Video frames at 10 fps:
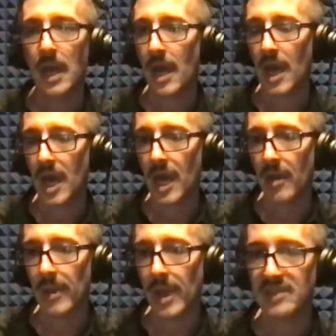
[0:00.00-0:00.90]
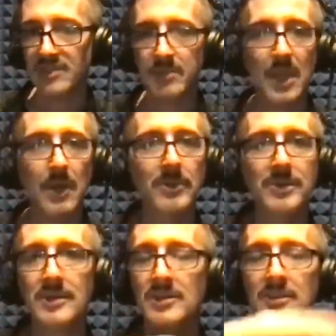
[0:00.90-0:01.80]
and just be able
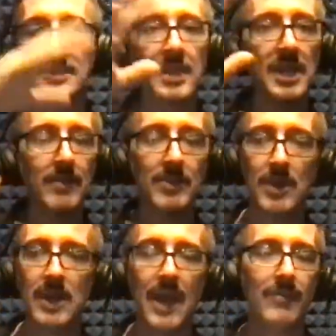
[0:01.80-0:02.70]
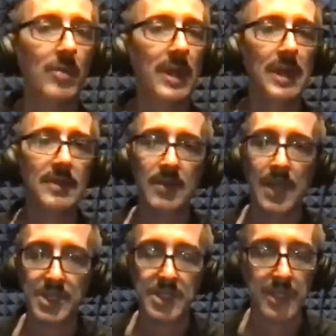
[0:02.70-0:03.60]
to just get up there and have great
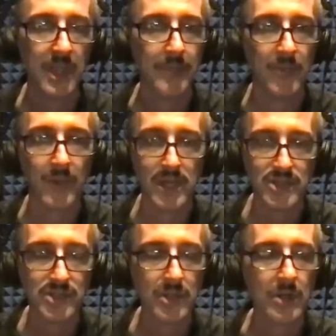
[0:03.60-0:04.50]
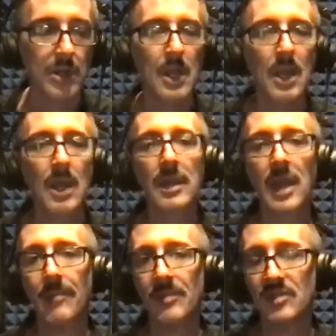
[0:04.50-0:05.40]
intonation in the upper register,
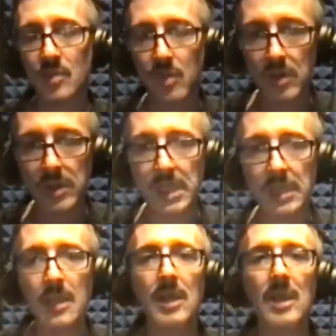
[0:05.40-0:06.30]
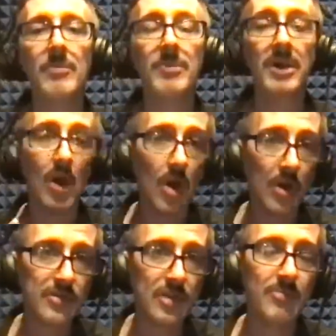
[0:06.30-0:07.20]
not be squirrely, but
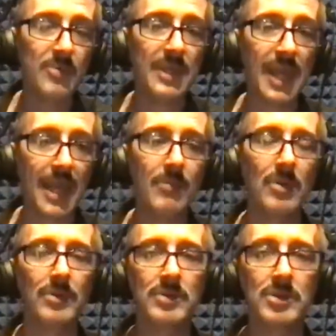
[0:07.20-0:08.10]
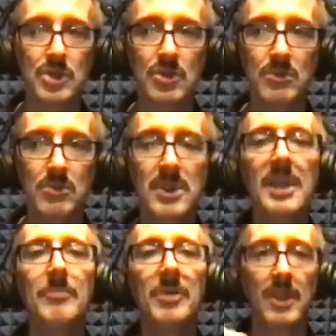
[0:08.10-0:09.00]
also be able to
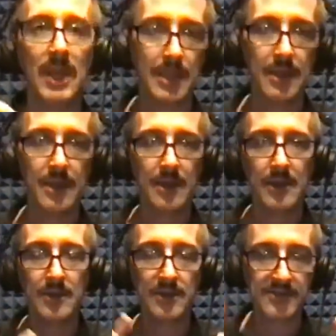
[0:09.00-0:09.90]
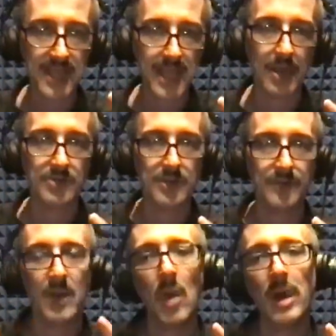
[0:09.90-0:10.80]
manipulate the sound. So
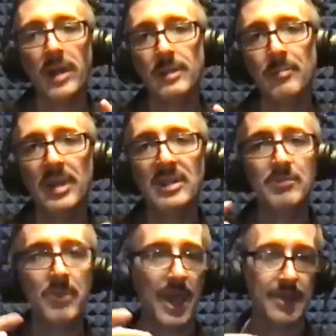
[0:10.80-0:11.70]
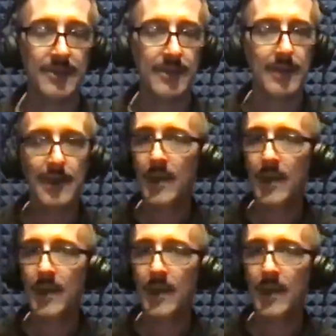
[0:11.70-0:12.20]
if I wanted to pitch bend